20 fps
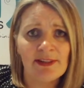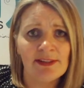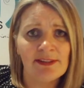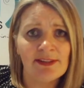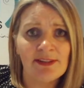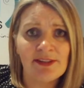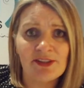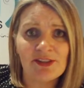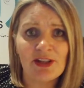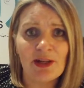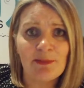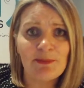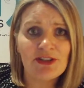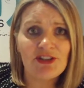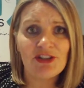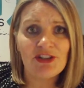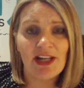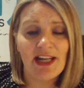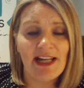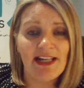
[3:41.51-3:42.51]
So it's time to
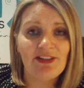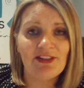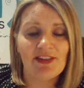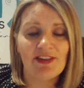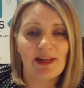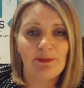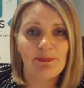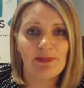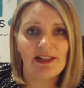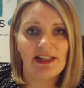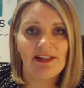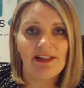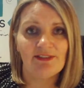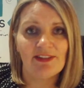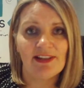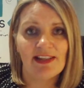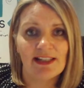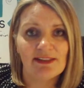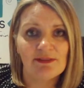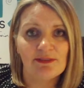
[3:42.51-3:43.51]
change that belief,
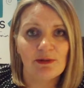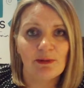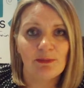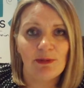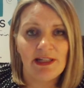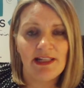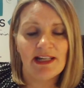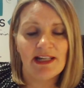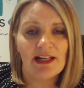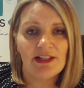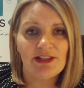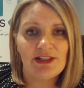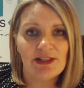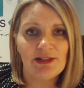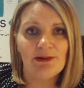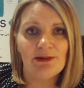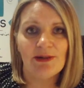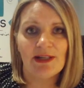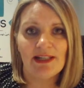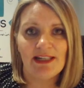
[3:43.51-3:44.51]
and that's what we
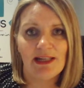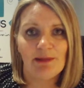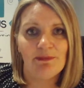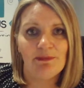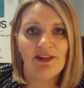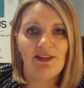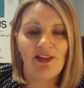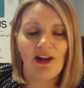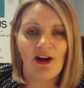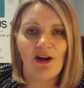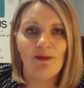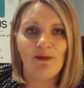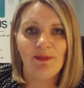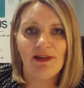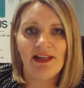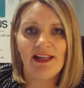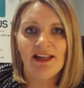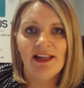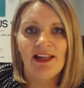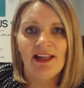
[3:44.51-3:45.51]
do in
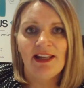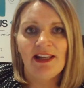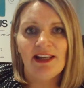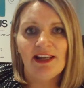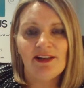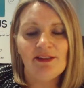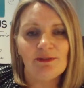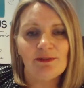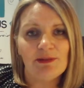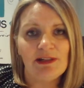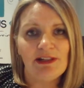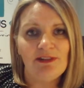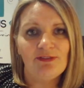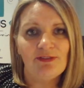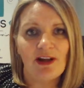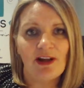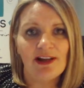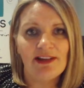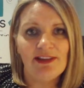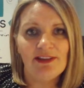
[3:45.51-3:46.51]
hypnotherapy, is we
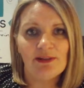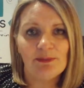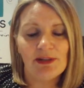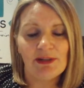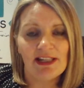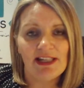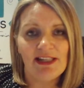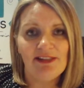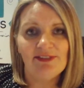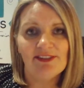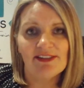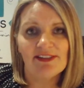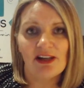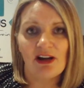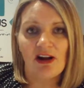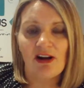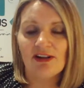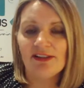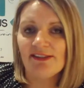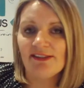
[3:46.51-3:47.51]
find the beliefs
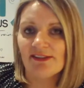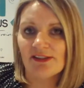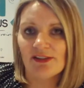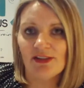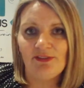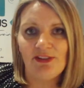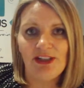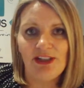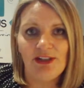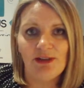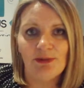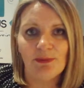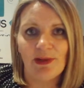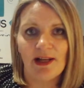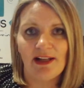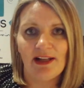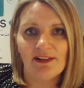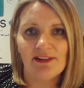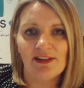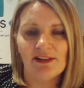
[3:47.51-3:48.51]
that aren't serving you
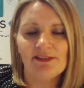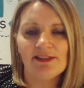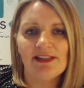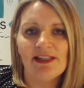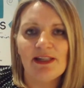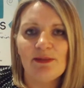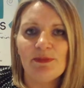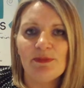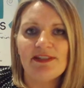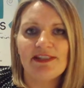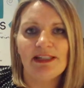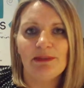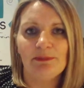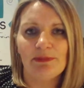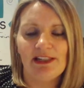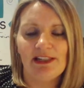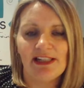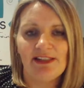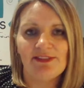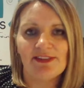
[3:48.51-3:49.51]
well, those limiting
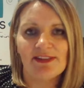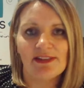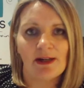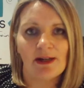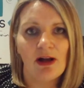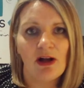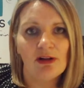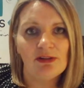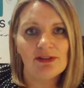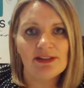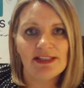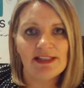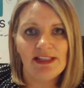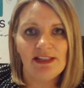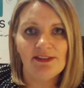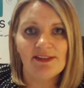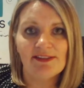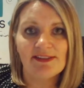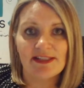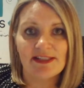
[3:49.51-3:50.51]
beliefs that are holding
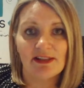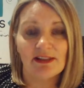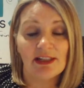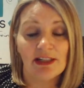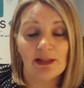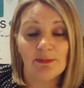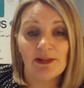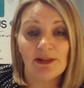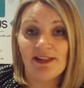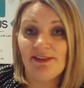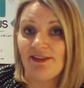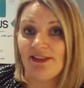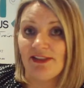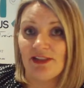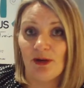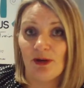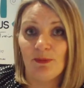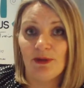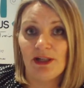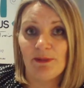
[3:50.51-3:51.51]
you stuck in a place you
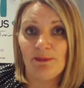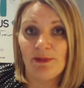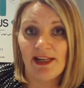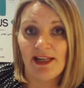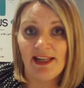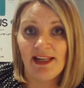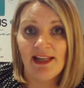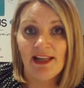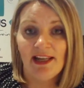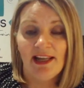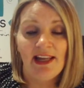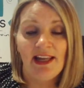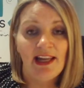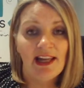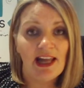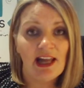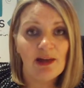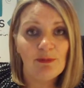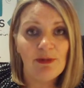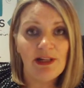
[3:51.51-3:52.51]
don't want to be,
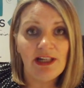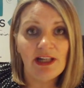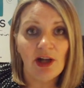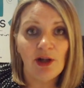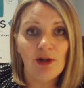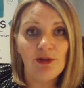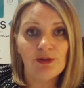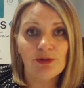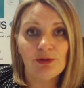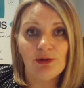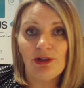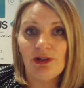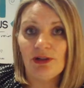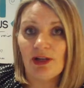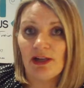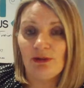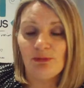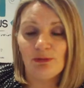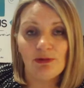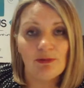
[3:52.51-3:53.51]
and we go through
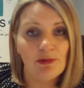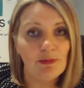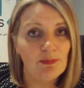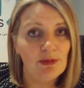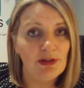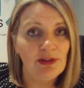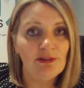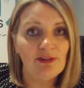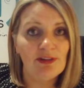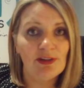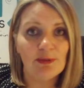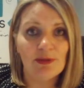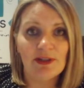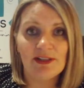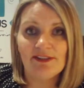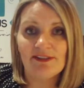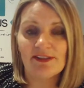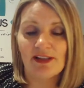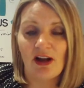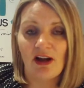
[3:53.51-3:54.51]
and we remove the
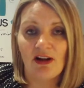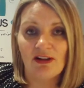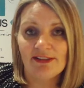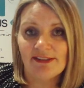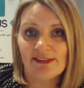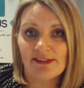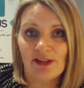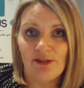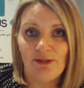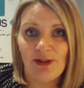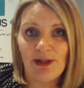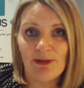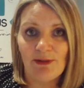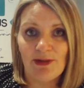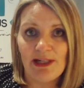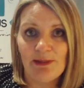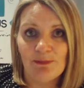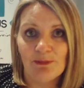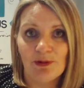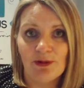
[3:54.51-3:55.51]
ones that aren't serving you
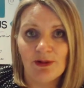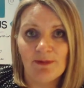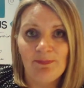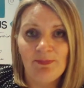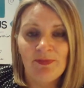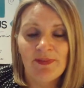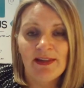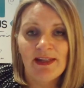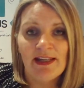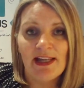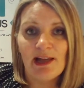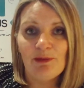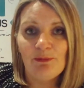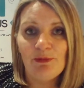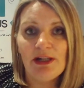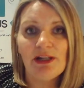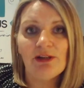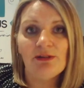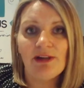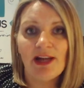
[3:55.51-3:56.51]
anymore, and
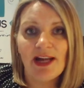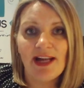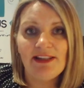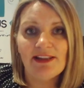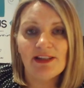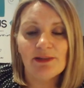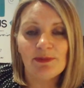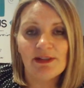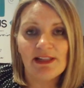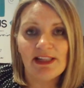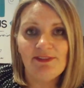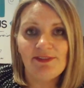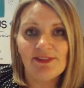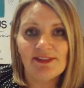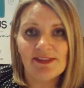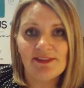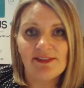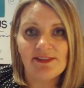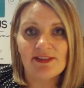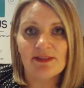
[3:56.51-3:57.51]
we create the belief
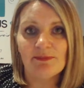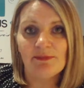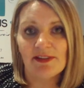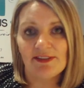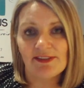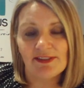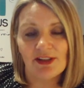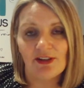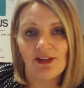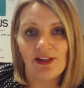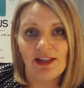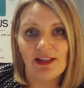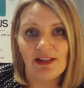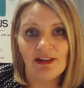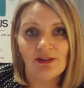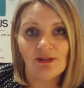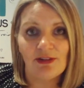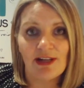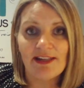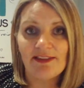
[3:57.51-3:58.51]
system that's going
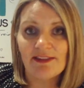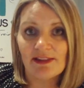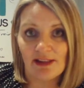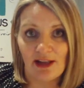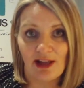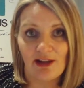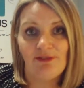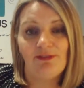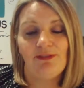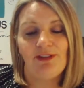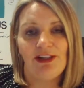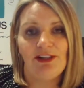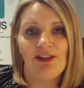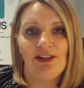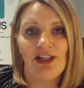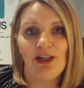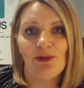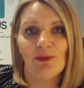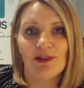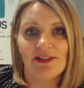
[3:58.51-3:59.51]
to create the life for you
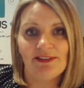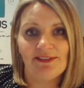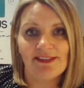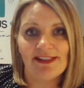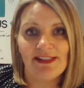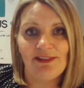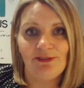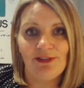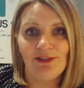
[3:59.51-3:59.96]
that you want to see for